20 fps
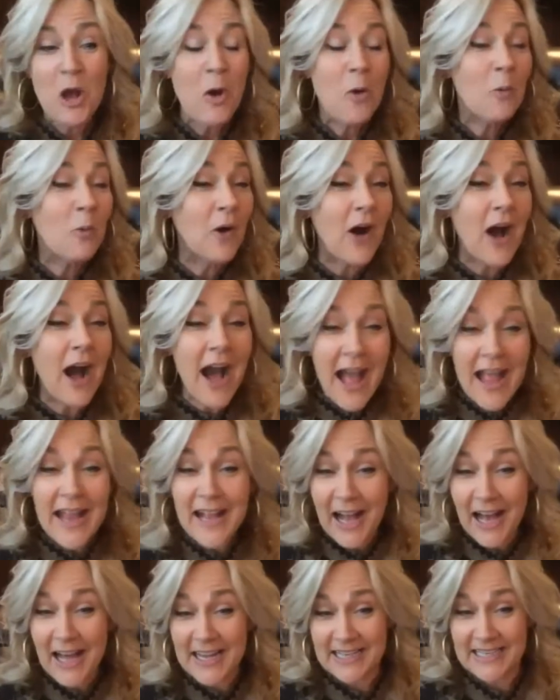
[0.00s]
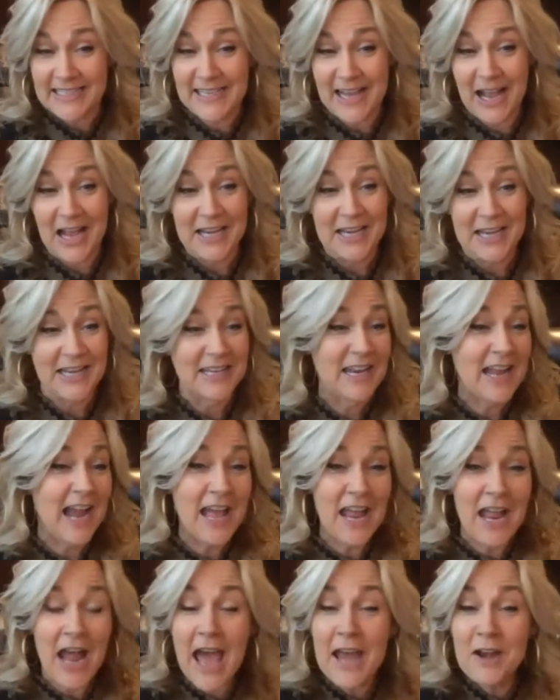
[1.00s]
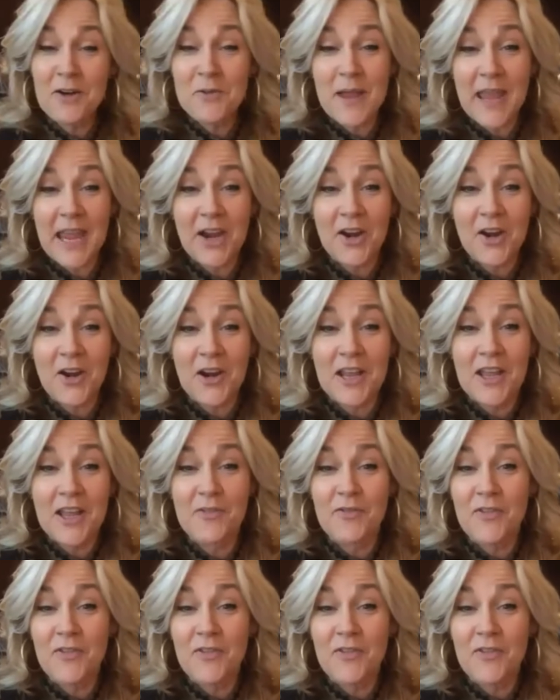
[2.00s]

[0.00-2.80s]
Well, I got excited. I, I don't care if